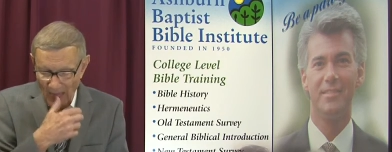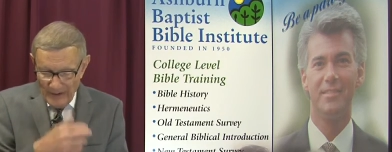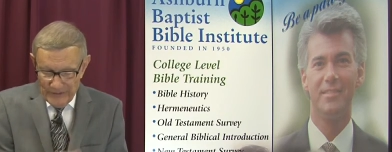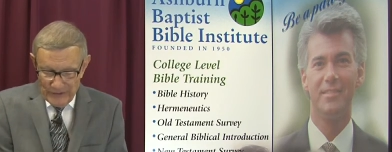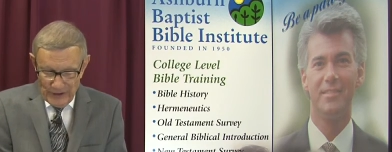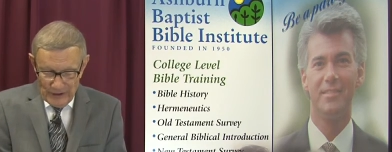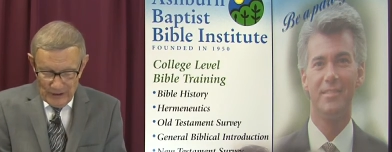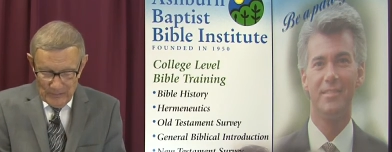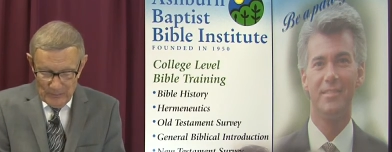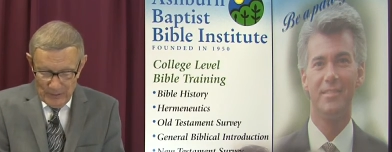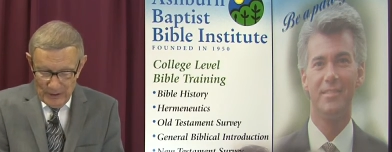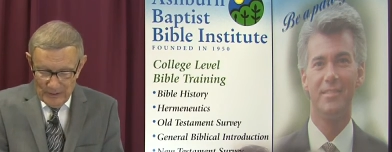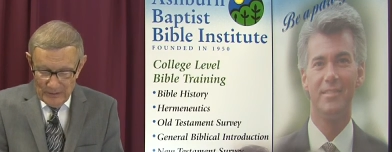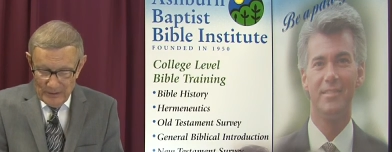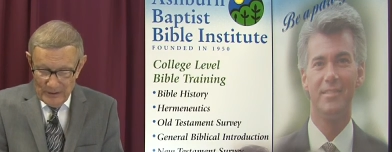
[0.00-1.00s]
Speaker 1: 2
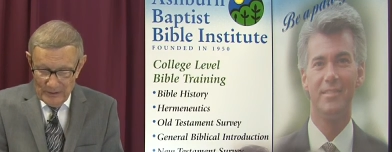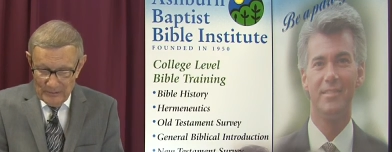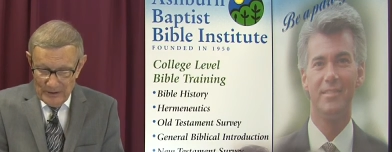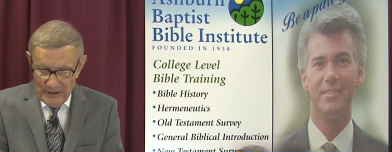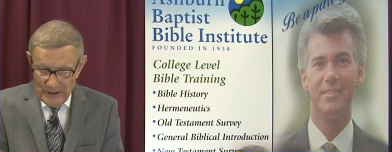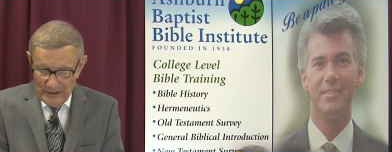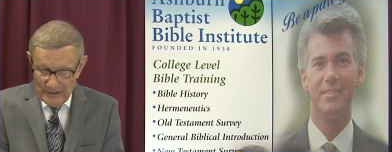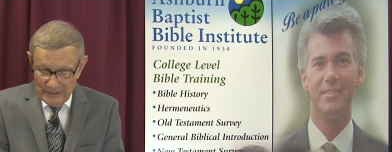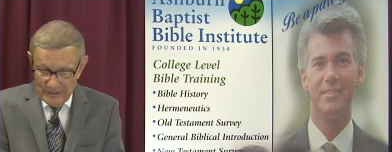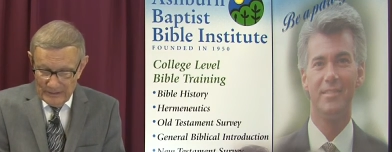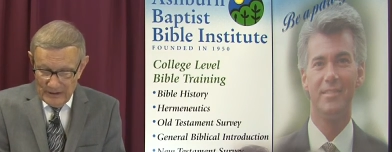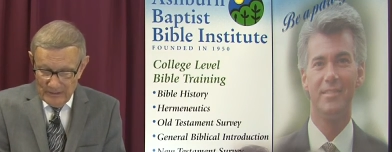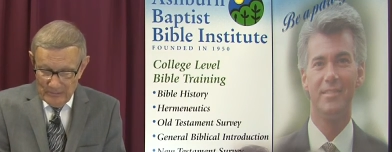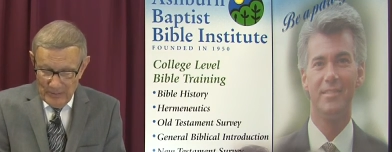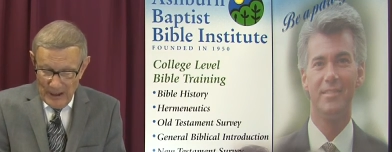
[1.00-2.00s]
Peter already. Let's
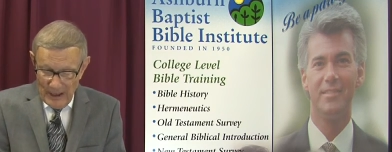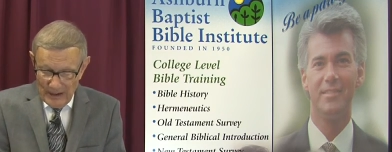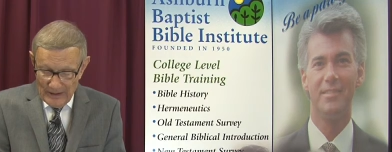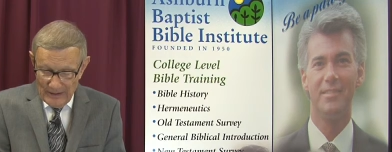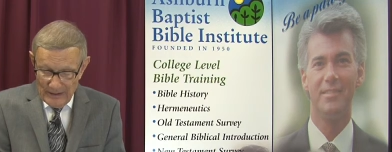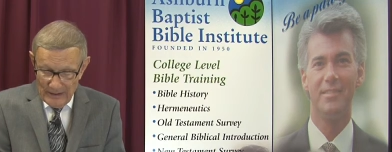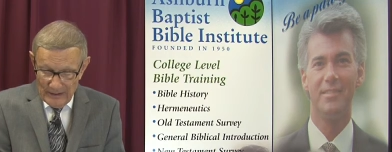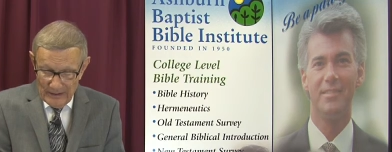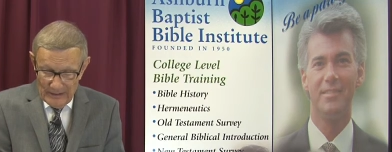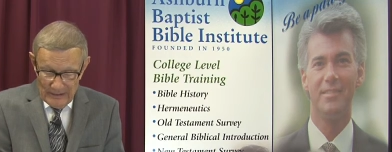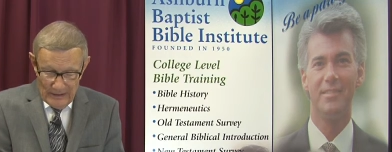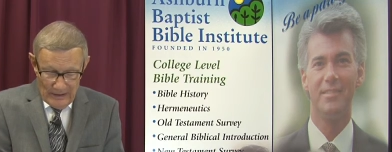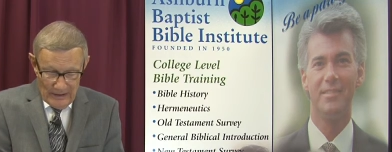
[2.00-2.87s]
get back there.